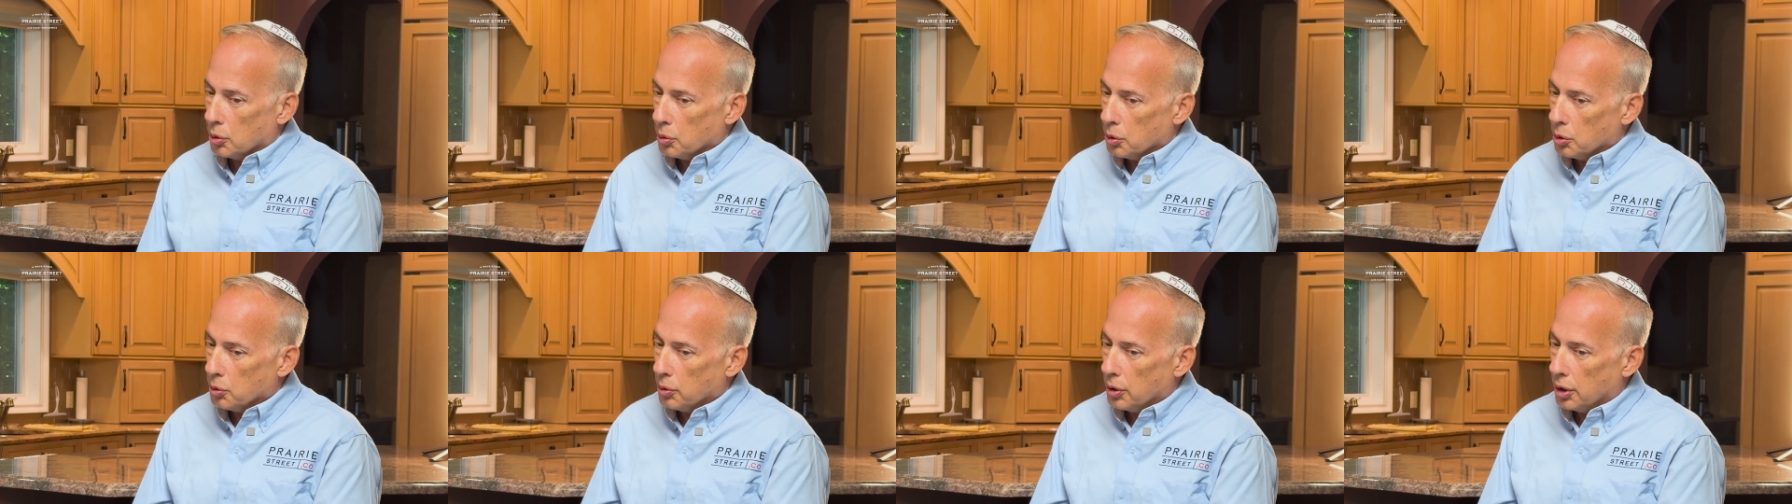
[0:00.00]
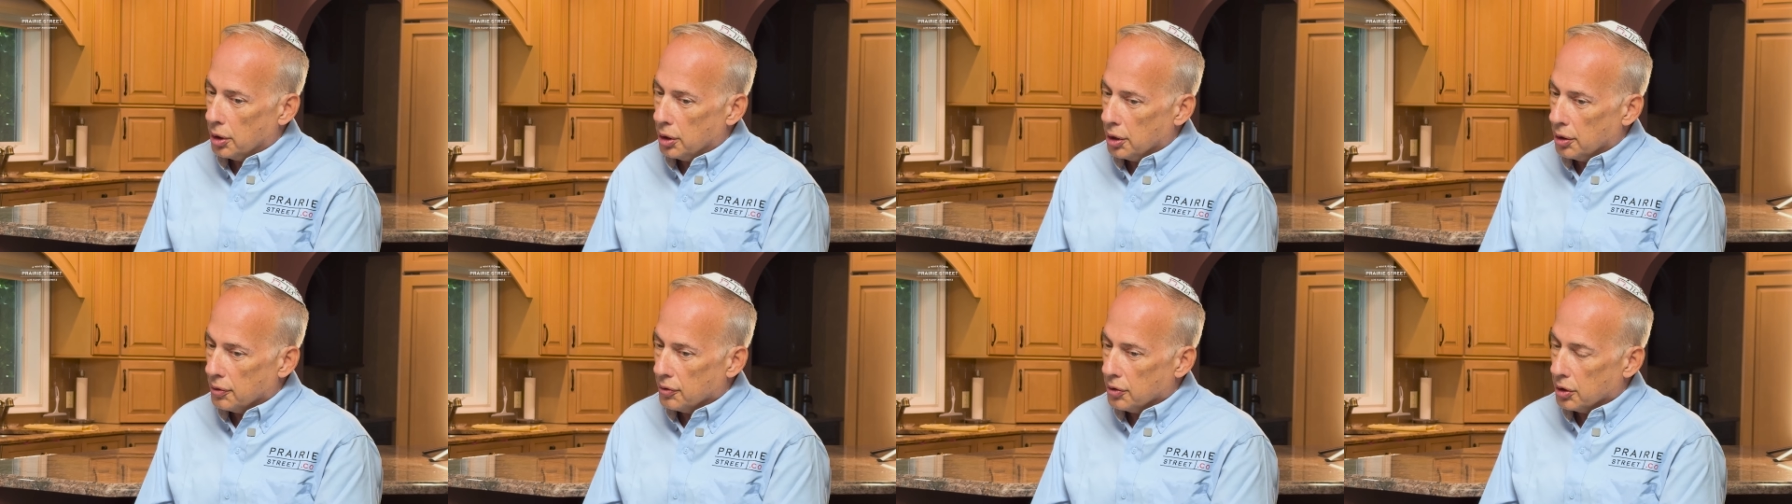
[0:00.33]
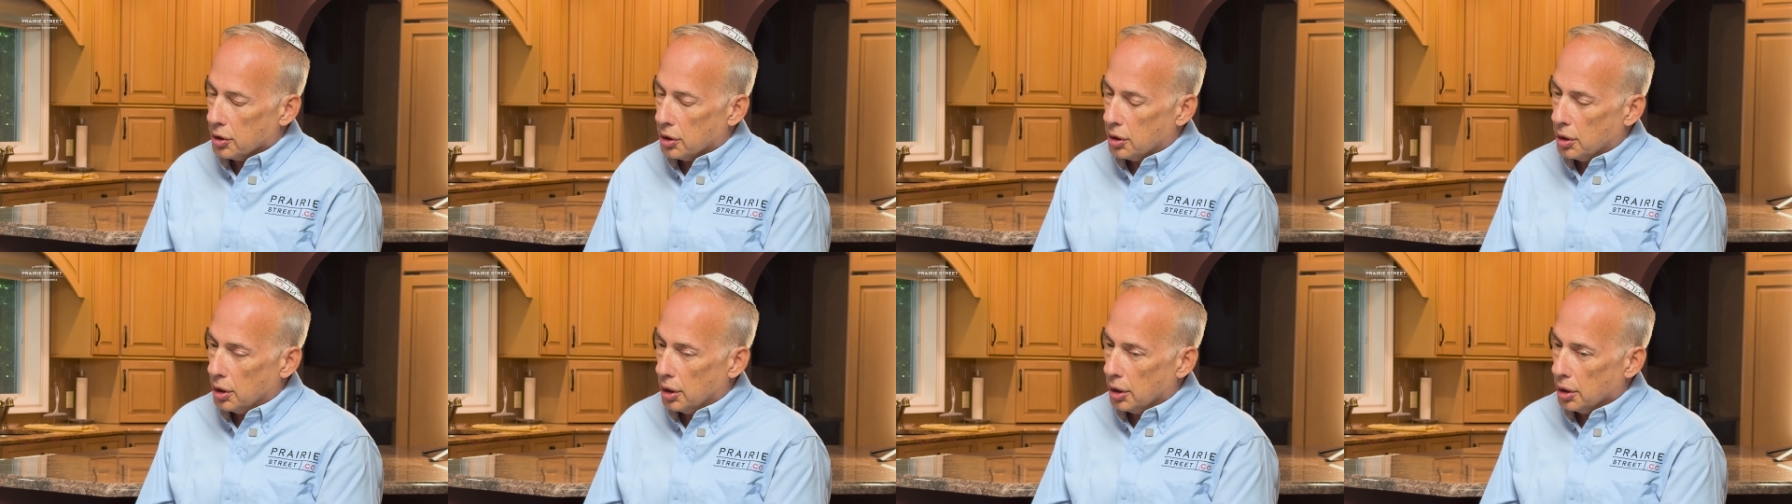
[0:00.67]
we'd rather have the
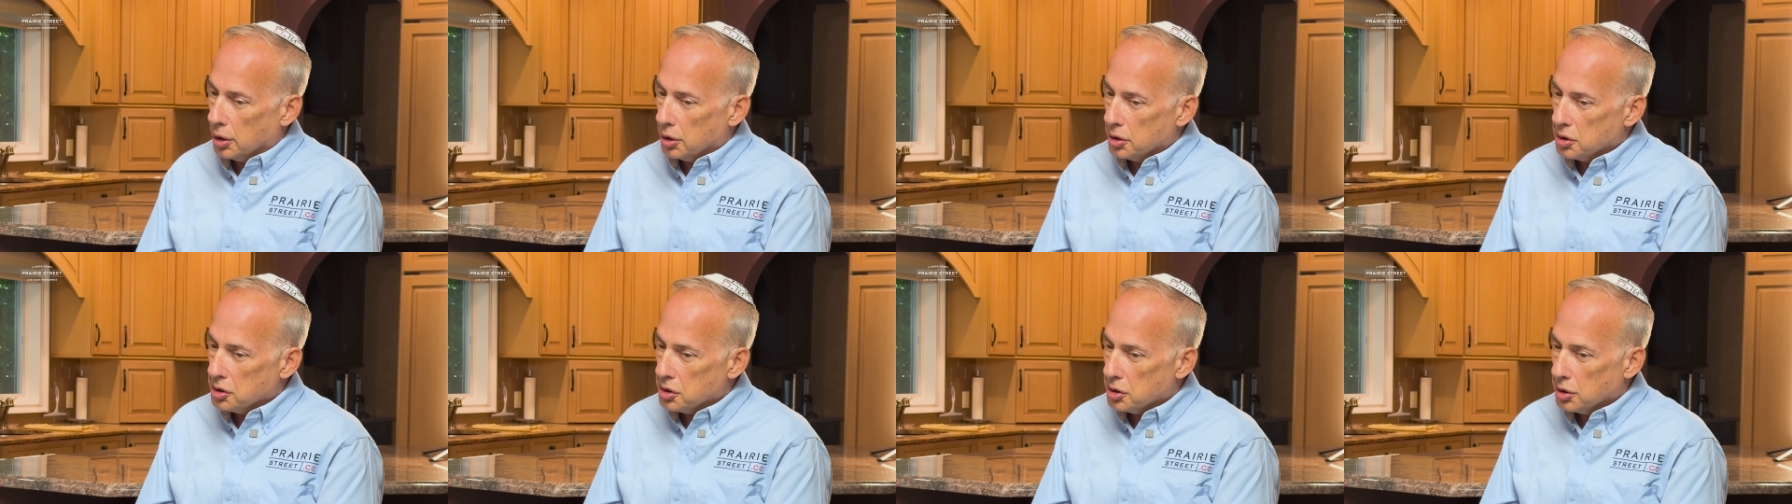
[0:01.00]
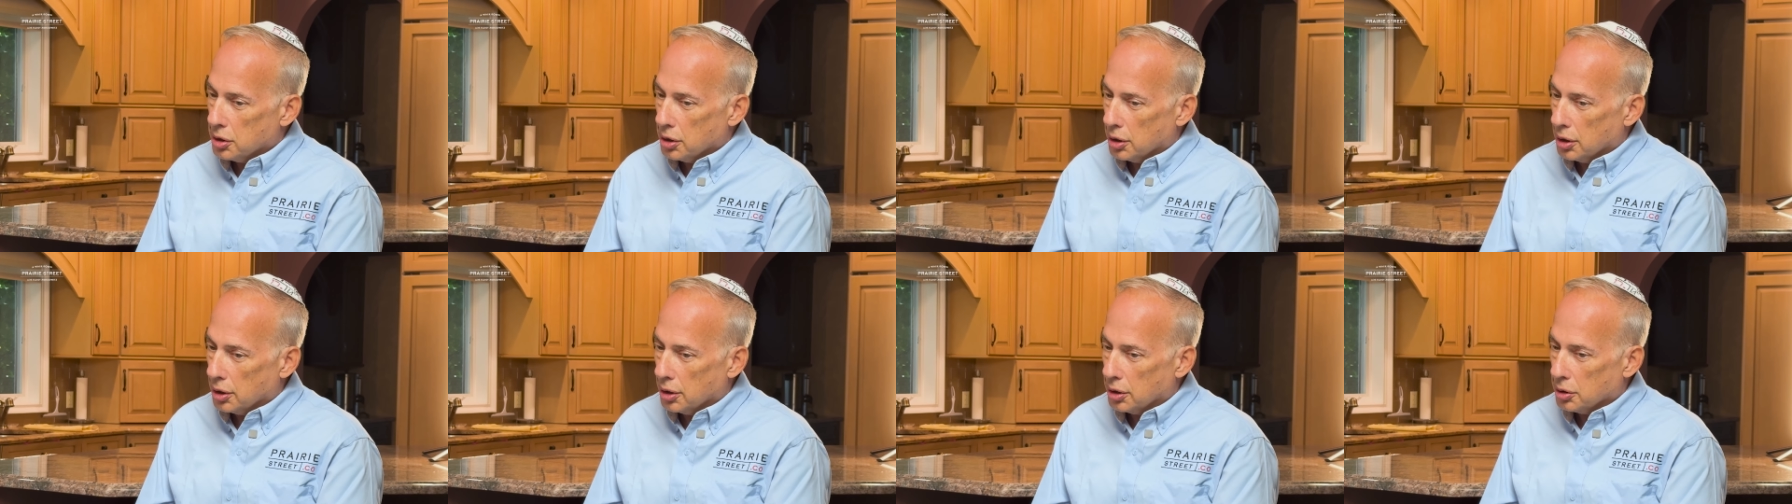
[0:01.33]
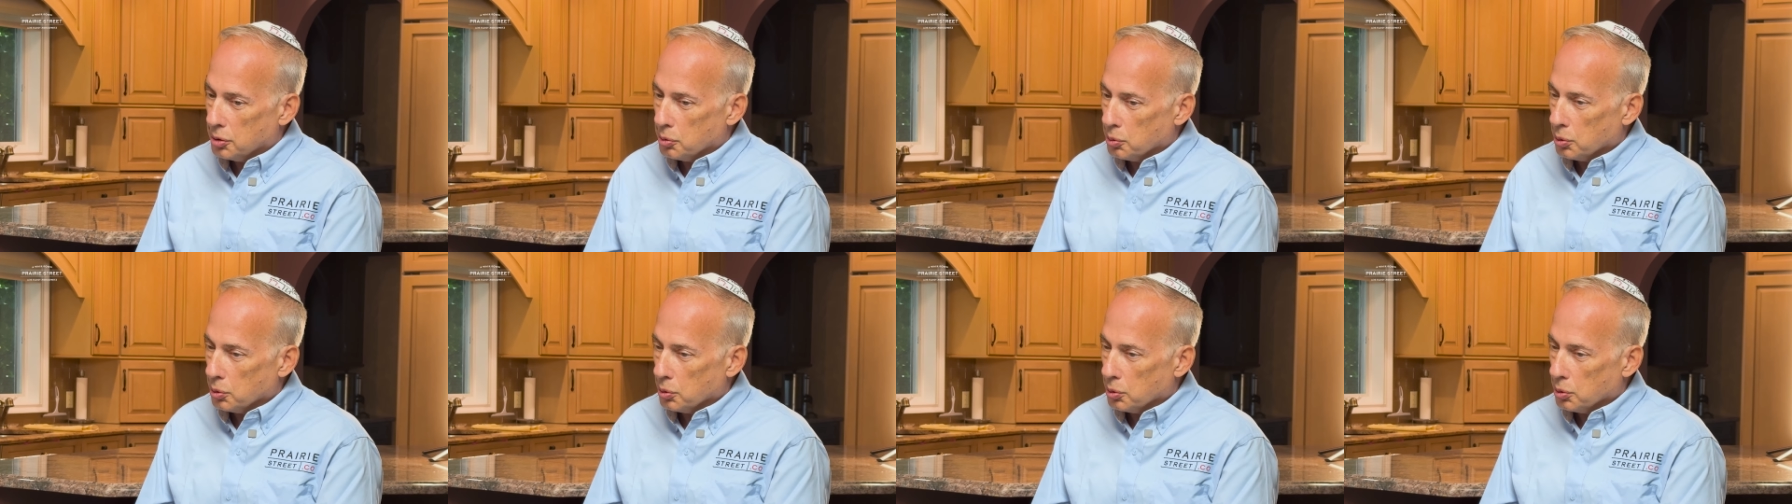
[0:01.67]
clients that